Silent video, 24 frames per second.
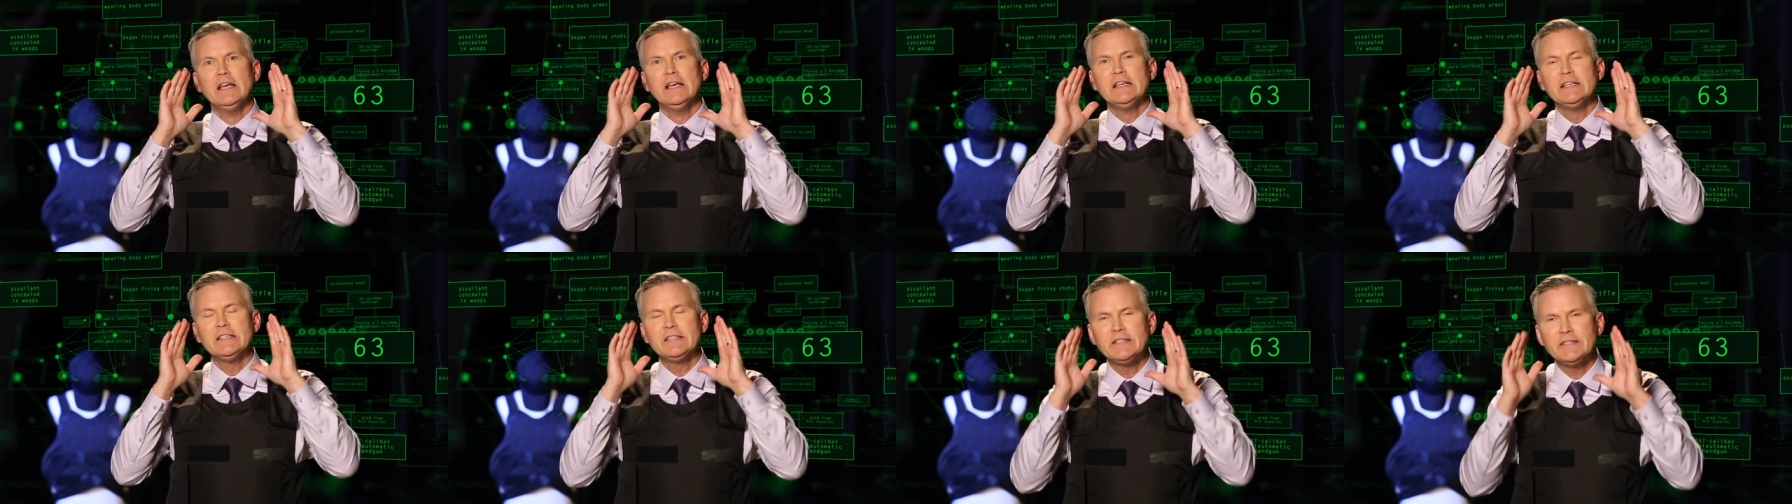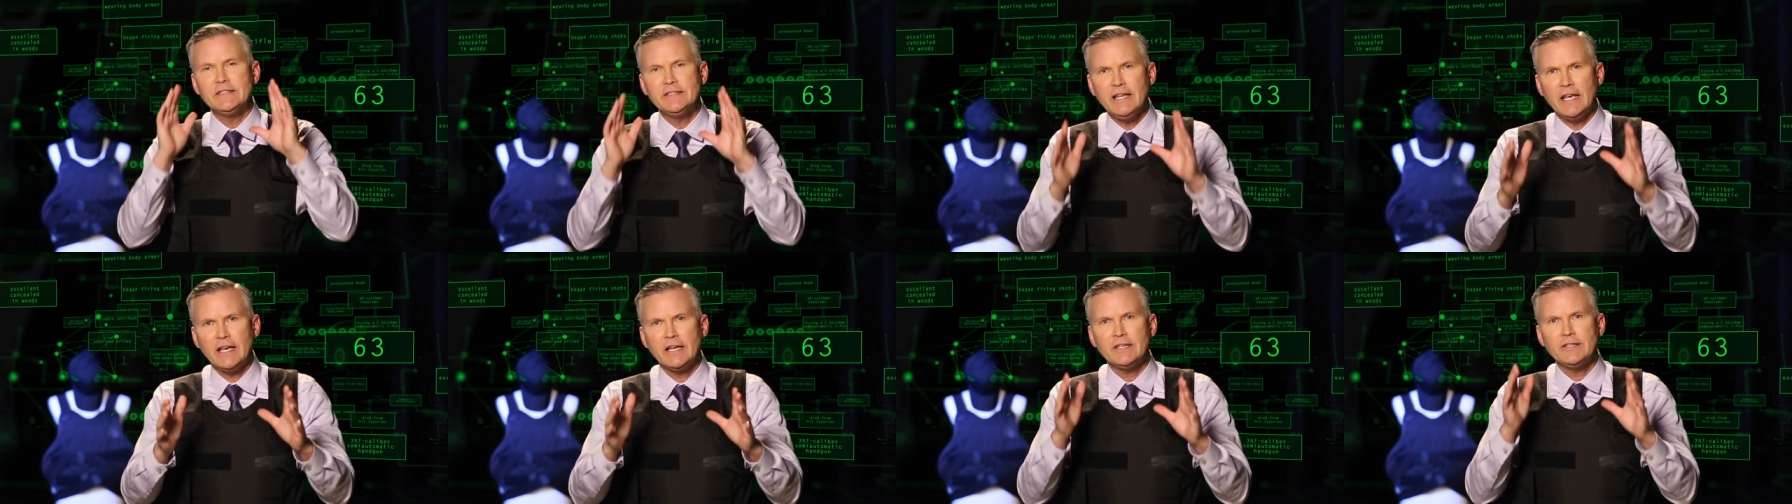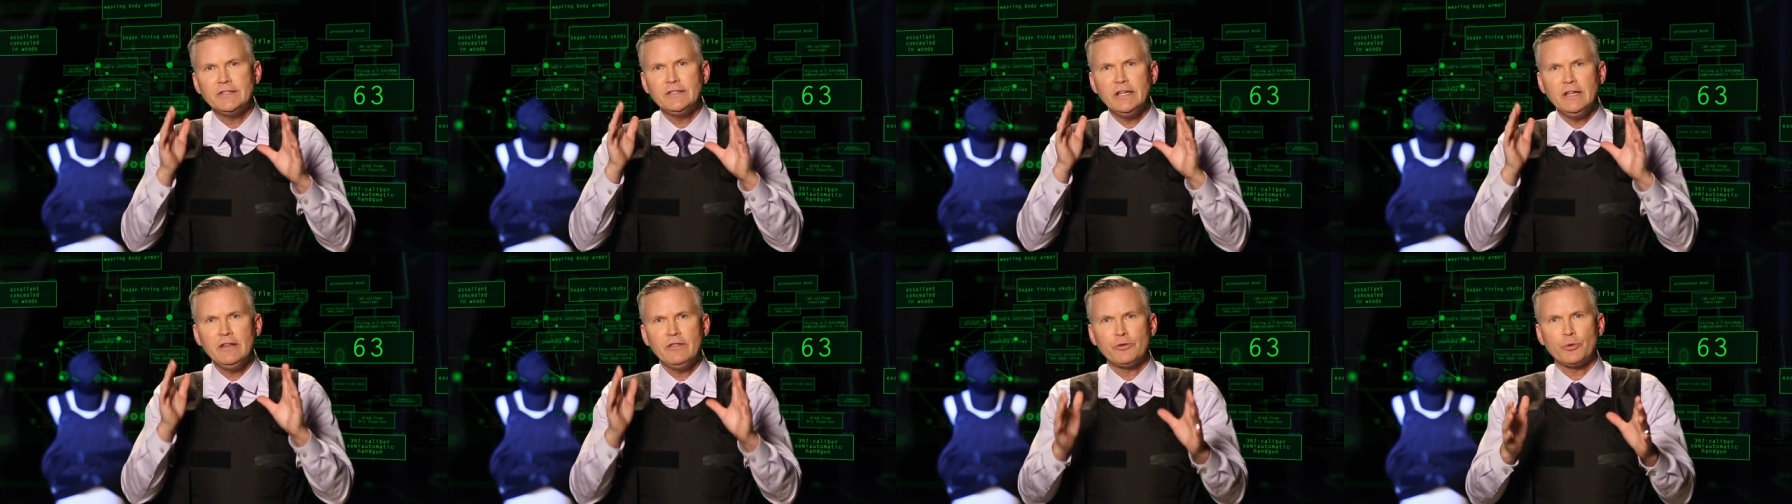
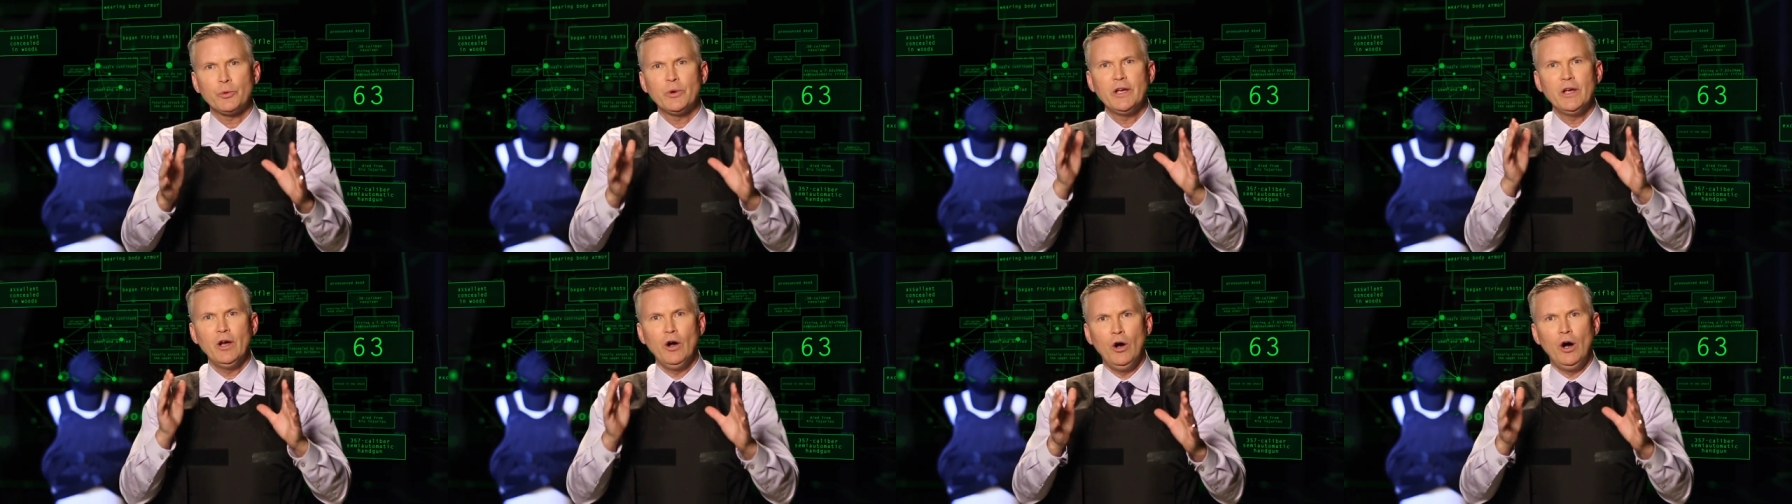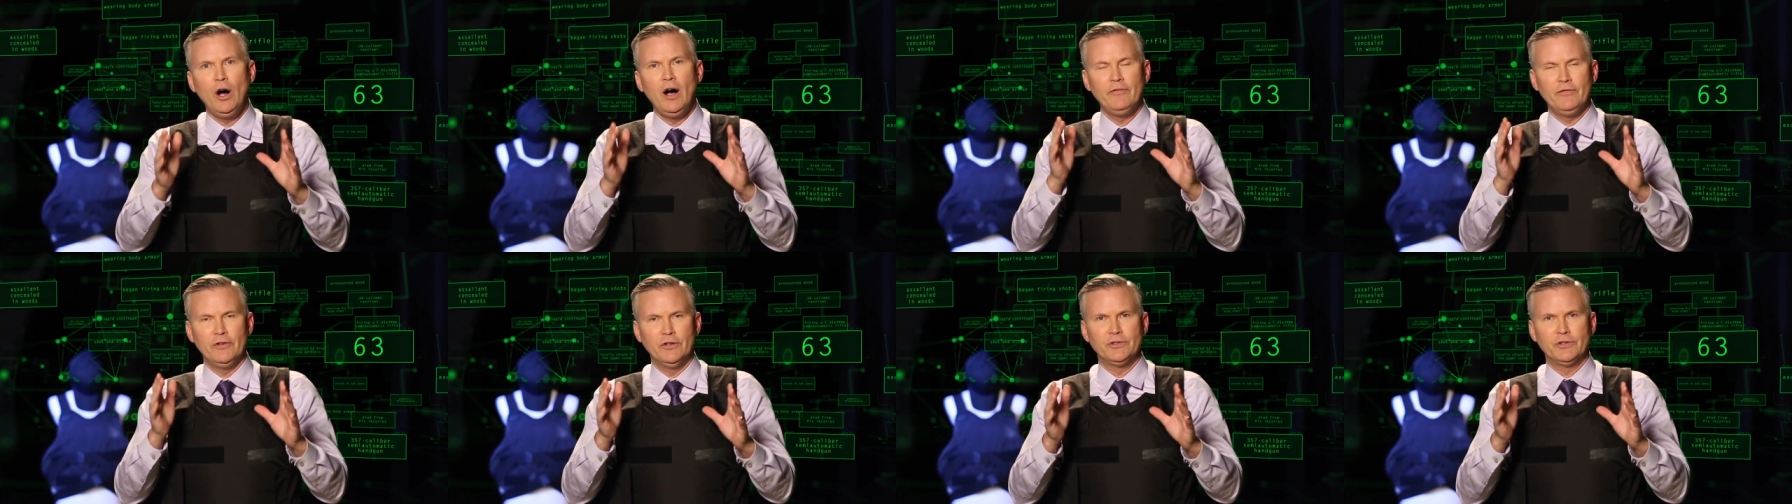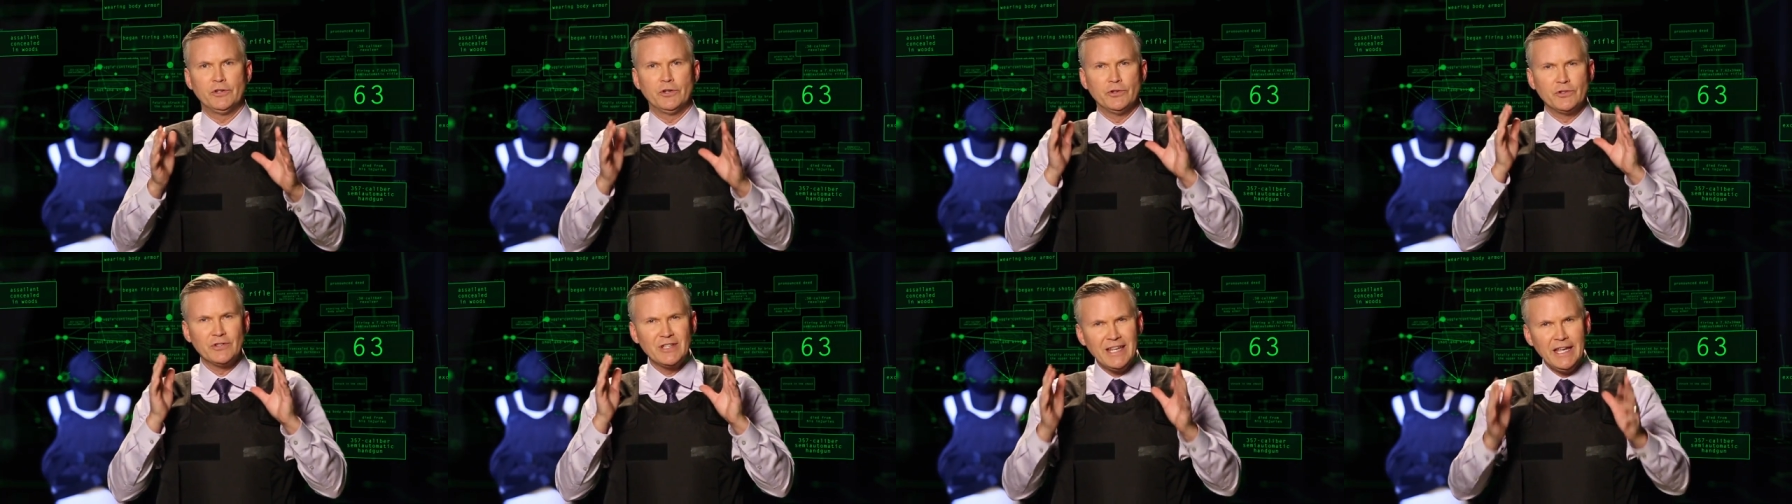63
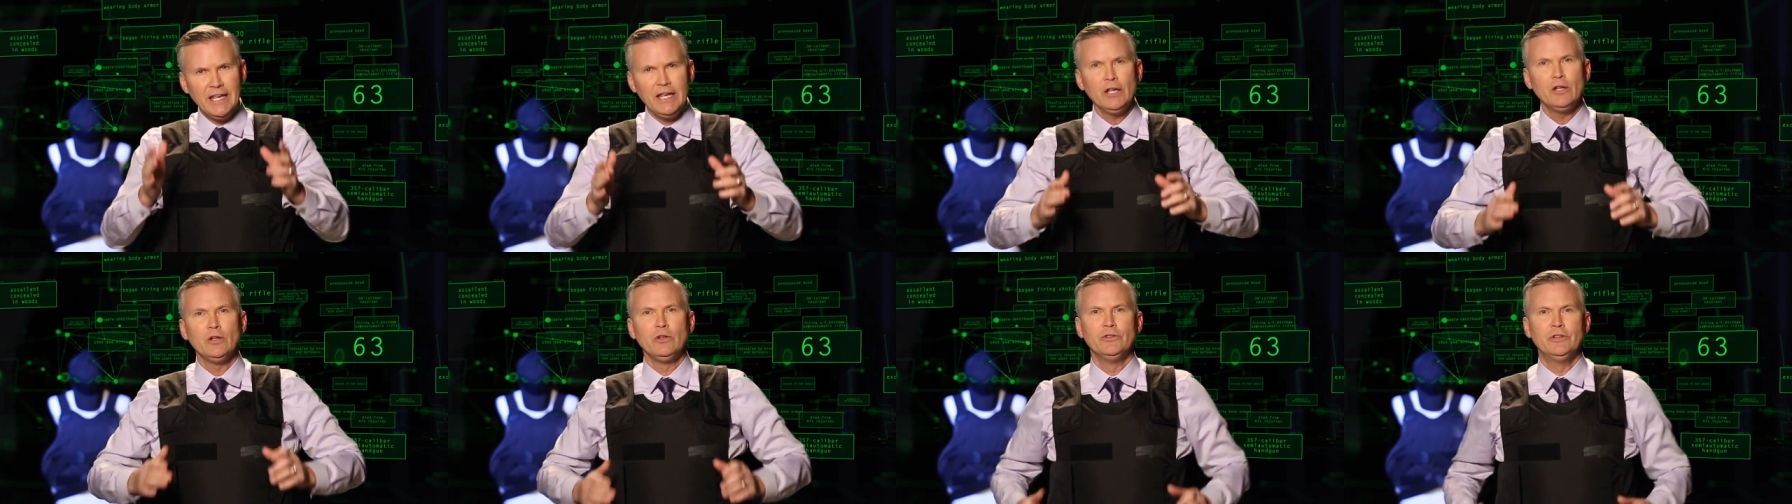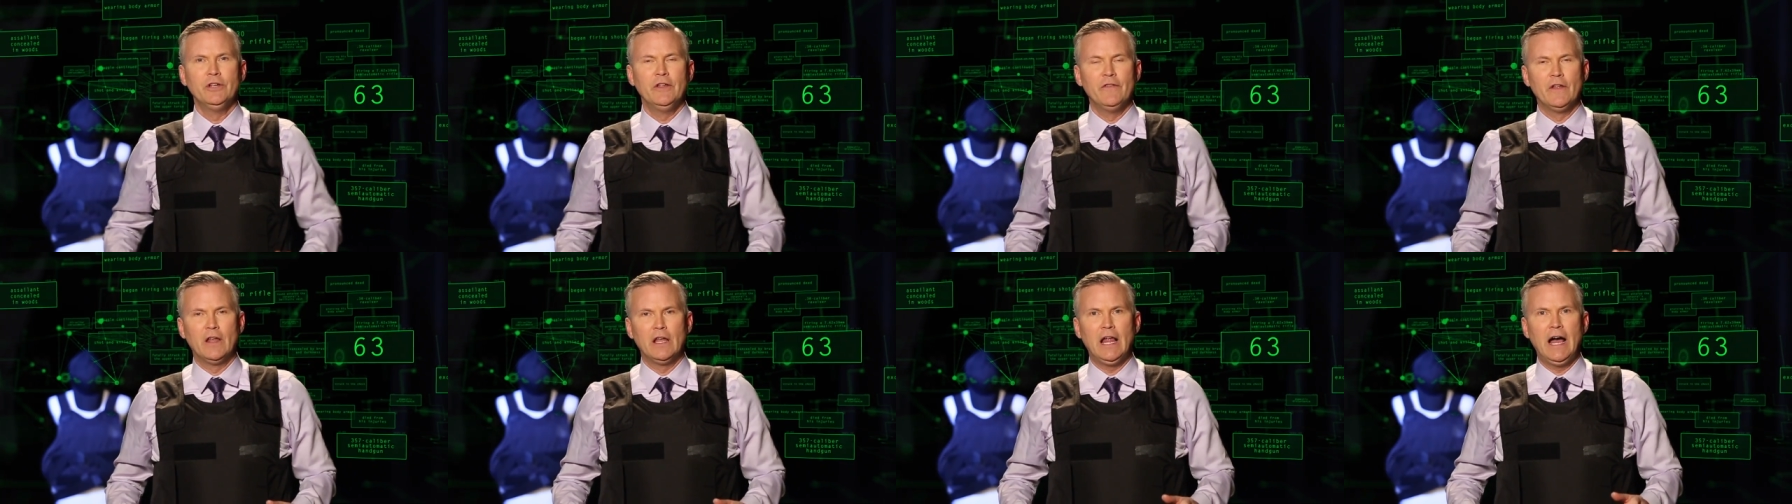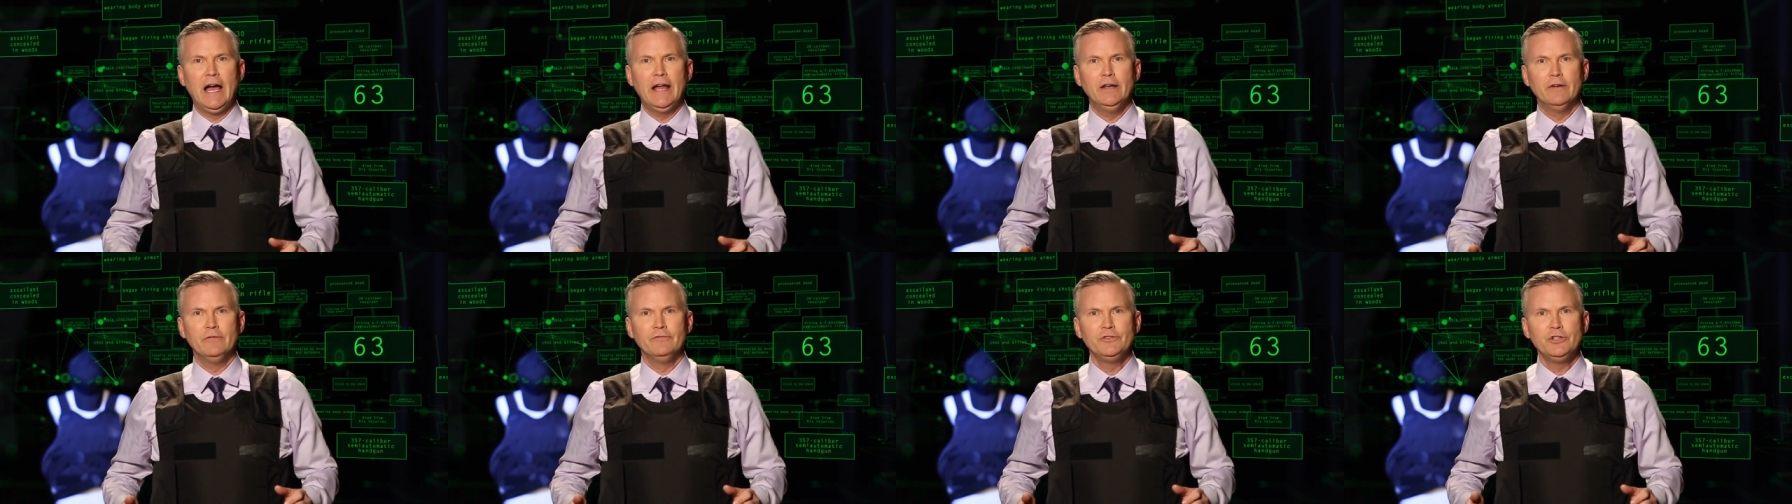officers killed in the
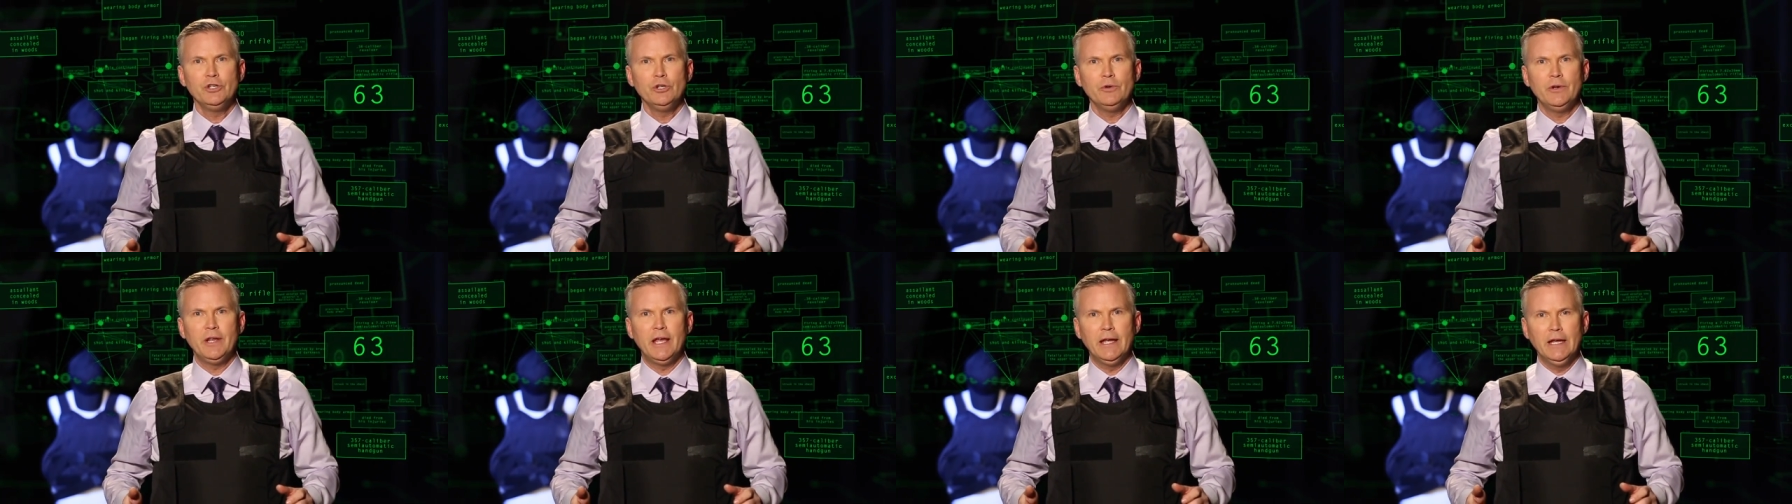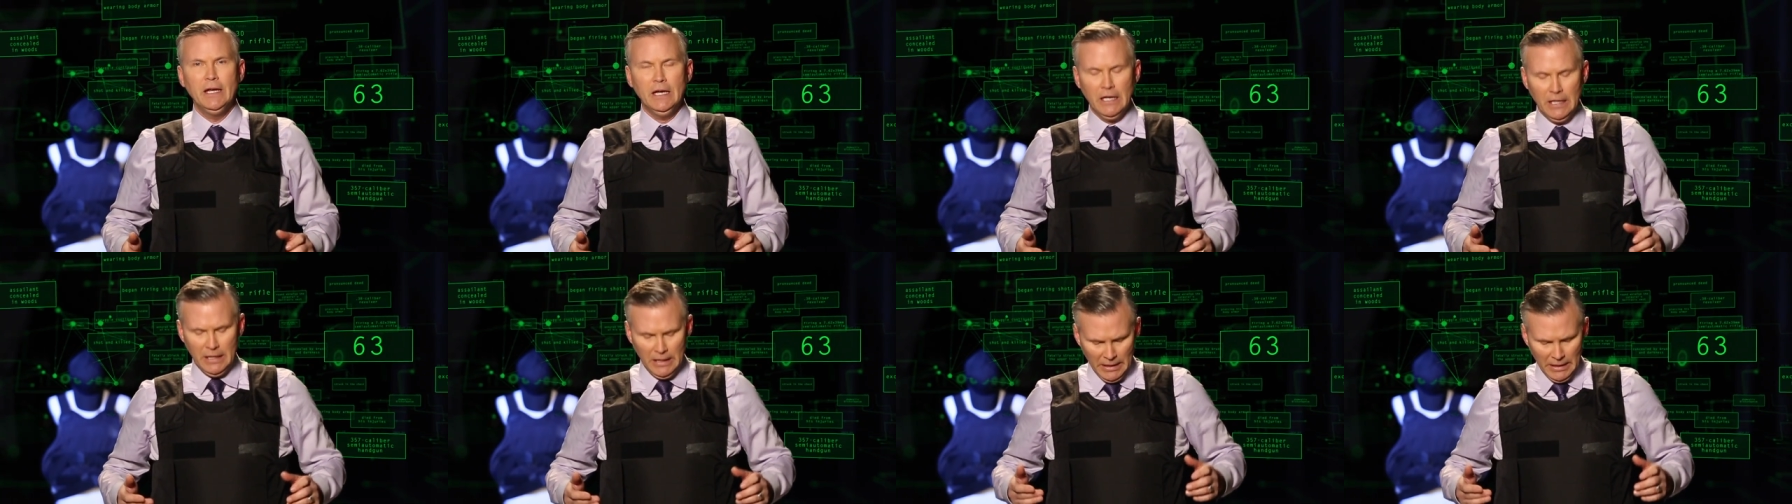line of duty